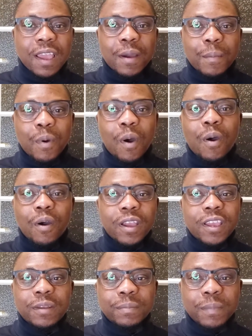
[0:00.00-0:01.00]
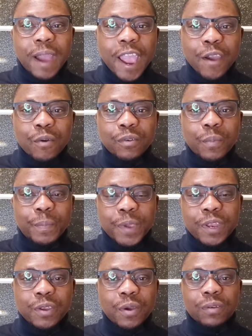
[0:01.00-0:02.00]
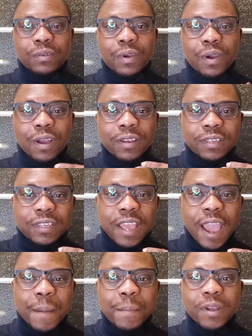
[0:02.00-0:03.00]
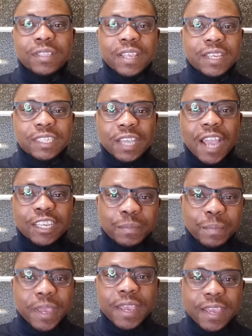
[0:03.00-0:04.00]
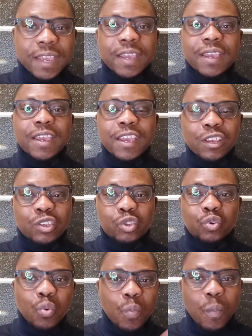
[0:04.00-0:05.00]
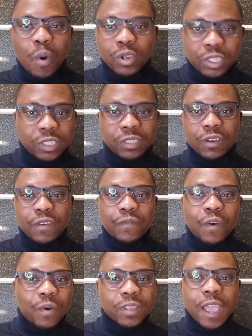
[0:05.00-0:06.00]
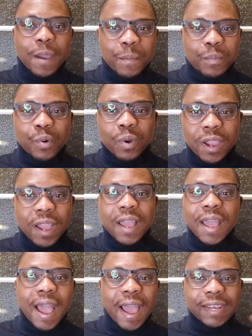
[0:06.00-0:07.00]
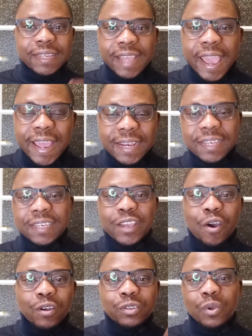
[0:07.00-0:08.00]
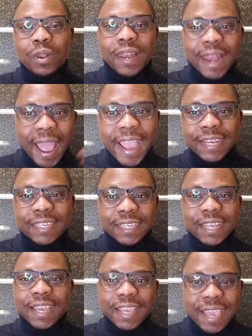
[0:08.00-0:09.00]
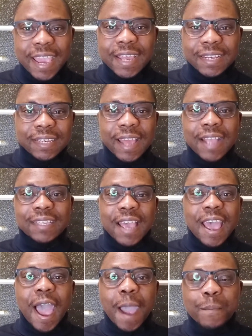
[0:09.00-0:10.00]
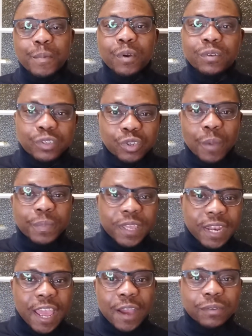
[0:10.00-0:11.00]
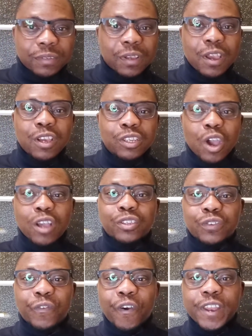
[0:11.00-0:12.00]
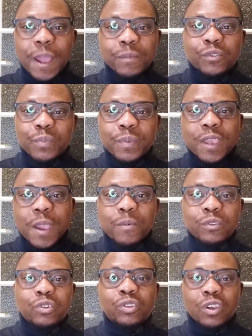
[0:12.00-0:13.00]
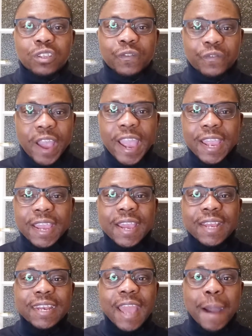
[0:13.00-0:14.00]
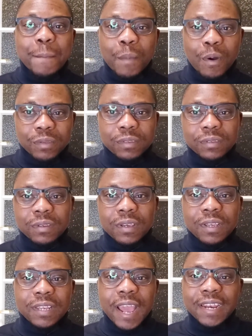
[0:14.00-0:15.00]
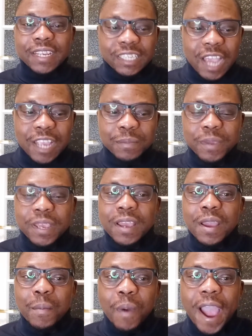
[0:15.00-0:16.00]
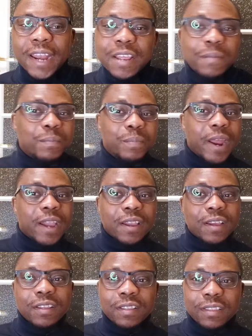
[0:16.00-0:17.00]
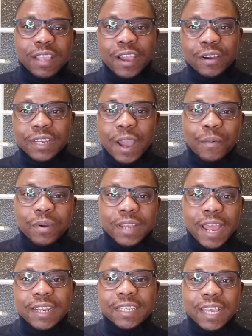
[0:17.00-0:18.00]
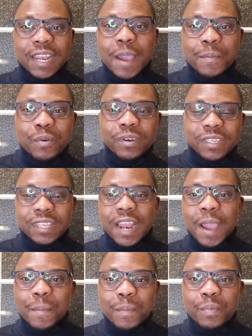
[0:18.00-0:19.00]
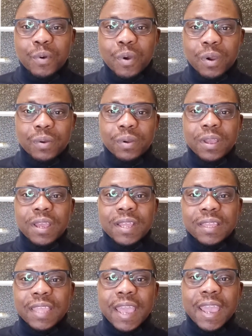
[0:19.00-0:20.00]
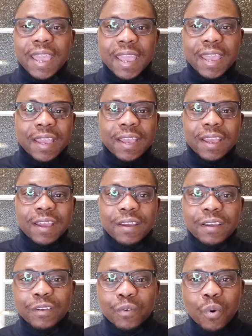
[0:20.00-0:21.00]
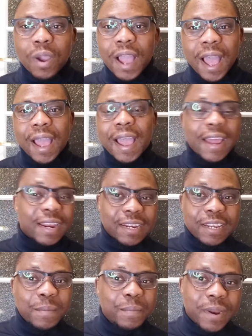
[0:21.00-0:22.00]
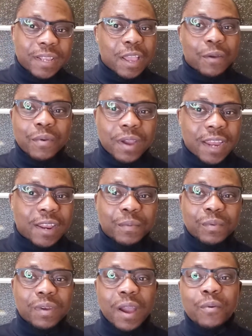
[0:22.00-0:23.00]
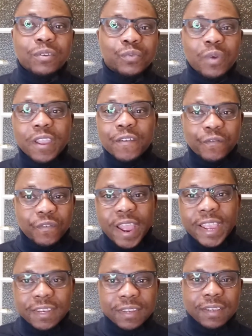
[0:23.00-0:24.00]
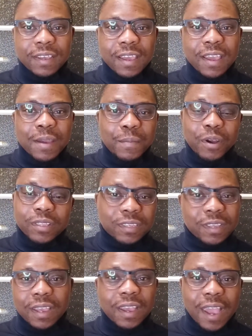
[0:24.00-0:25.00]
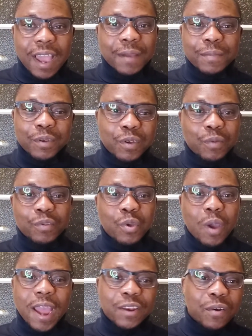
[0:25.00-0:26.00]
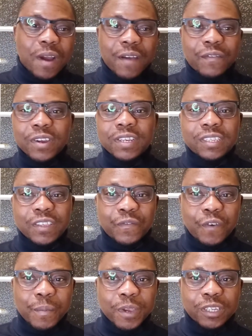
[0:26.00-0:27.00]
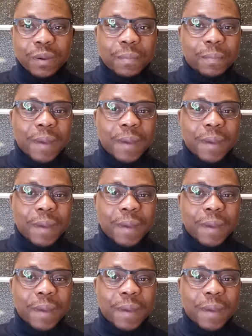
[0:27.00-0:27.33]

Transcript: but in my own opinion, the amount they charge me is too much for what I broke. And then they also lied again that I broke something else, just for them to be able to justify the amount that they charged me. But I didn't break the other one that they said I broke. They said I broke the cooker, and I didn't break the cooker. The cooker was working fine. But no, I don't have all this information